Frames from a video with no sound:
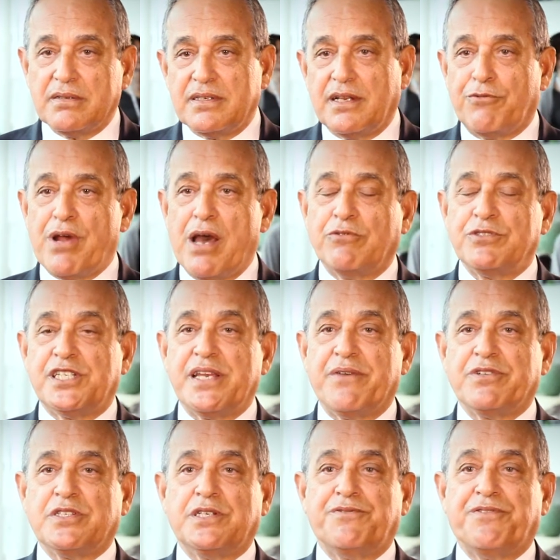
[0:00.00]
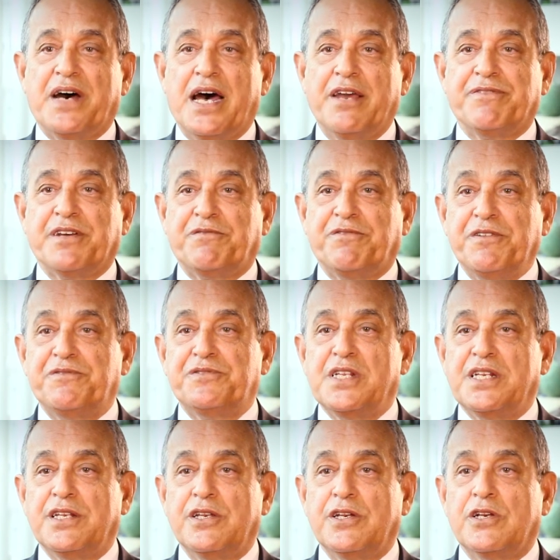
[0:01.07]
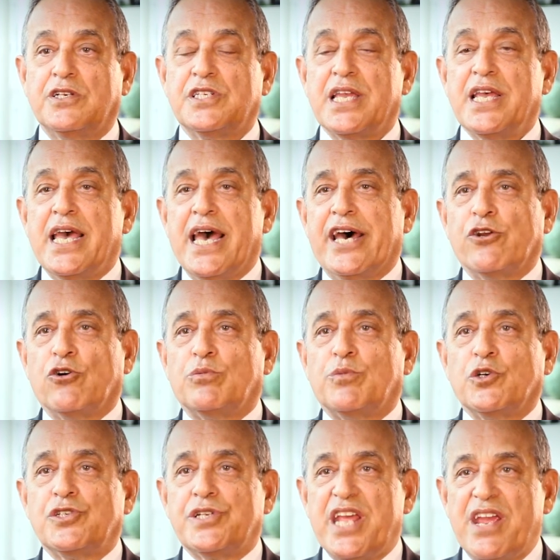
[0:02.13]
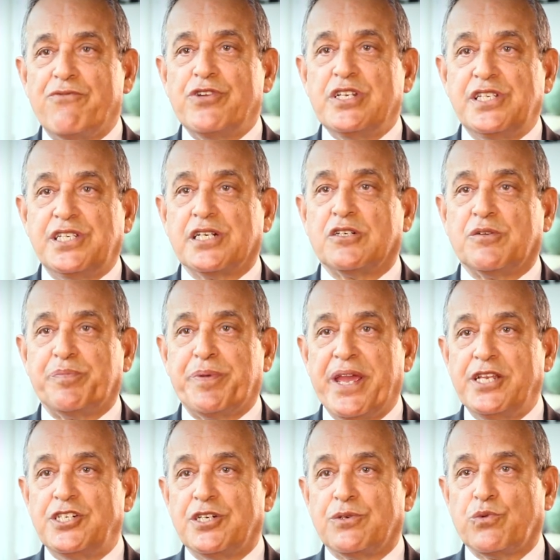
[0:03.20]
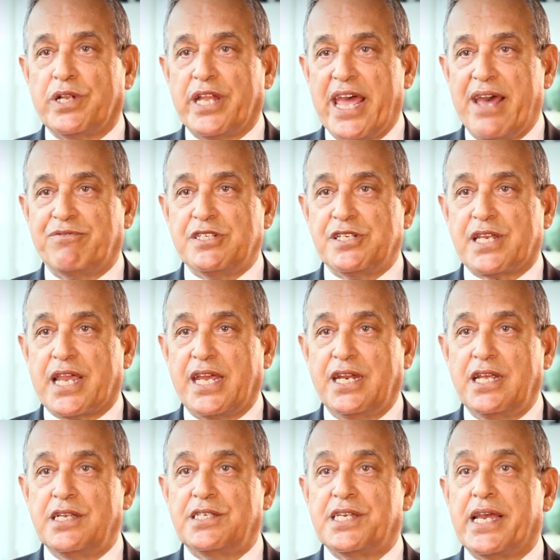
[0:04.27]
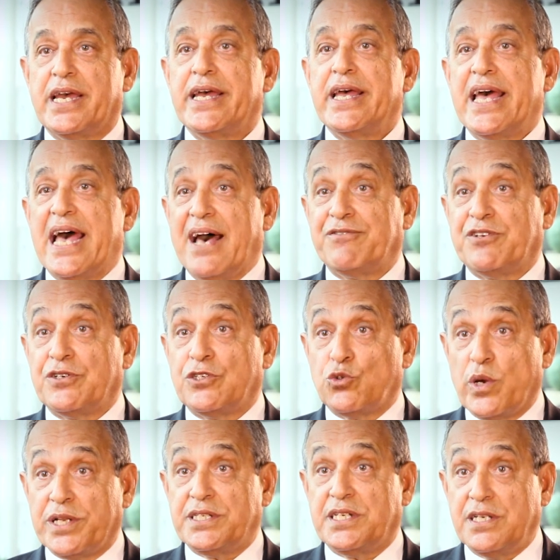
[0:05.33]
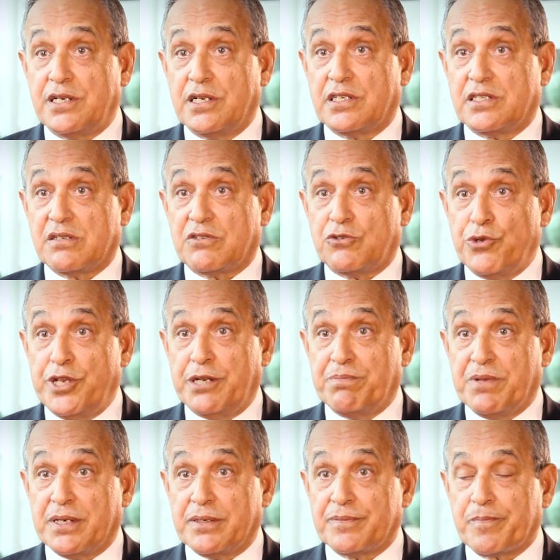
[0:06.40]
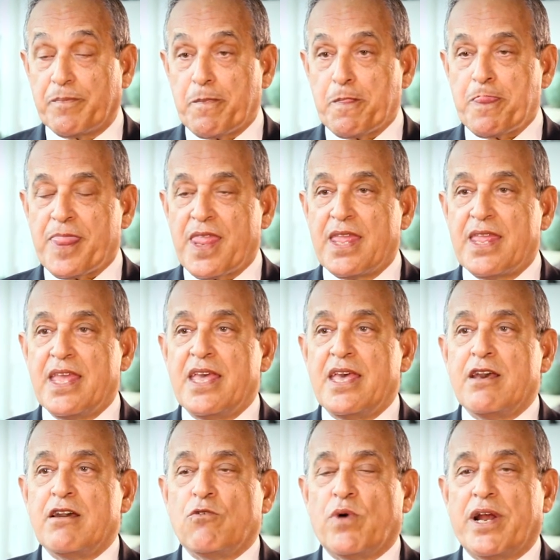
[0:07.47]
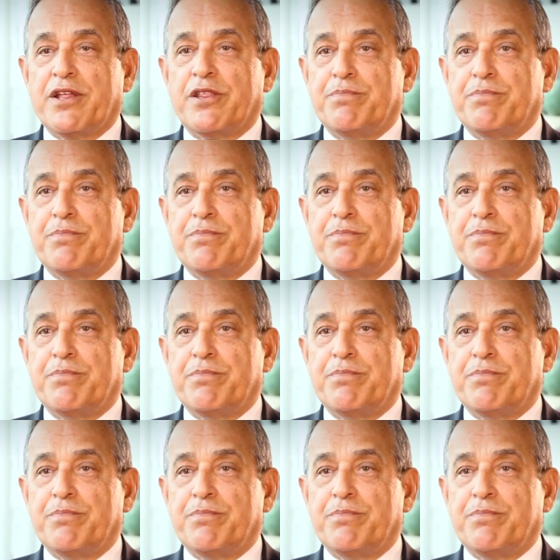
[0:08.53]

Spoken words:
around 75 at 15 years, and almost every single patient will have dyskinesia after 20 years of treatment. One of the